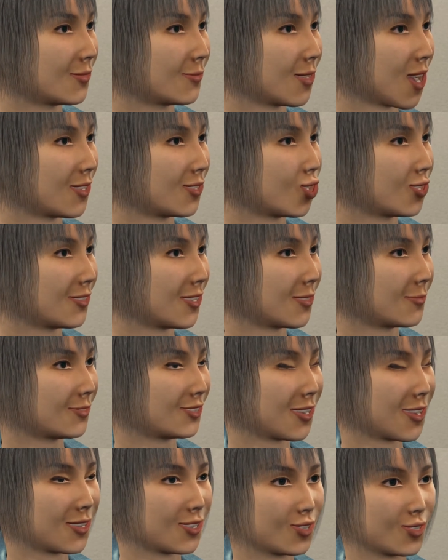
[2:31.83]
but their
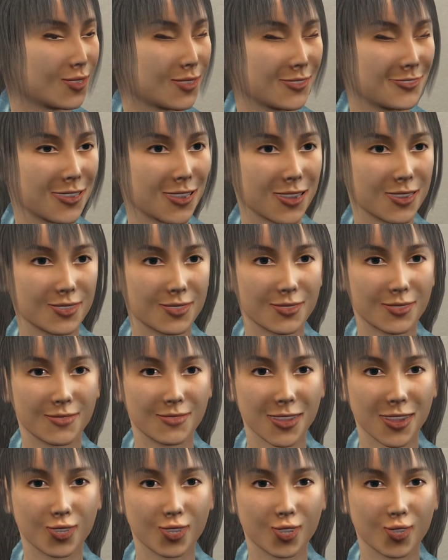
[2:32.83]
names end with the ending
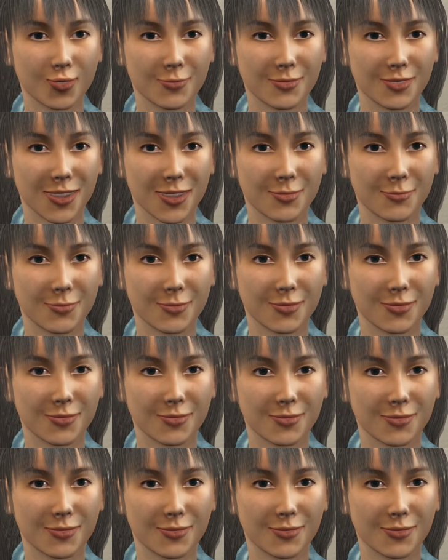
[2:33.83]
of their group name.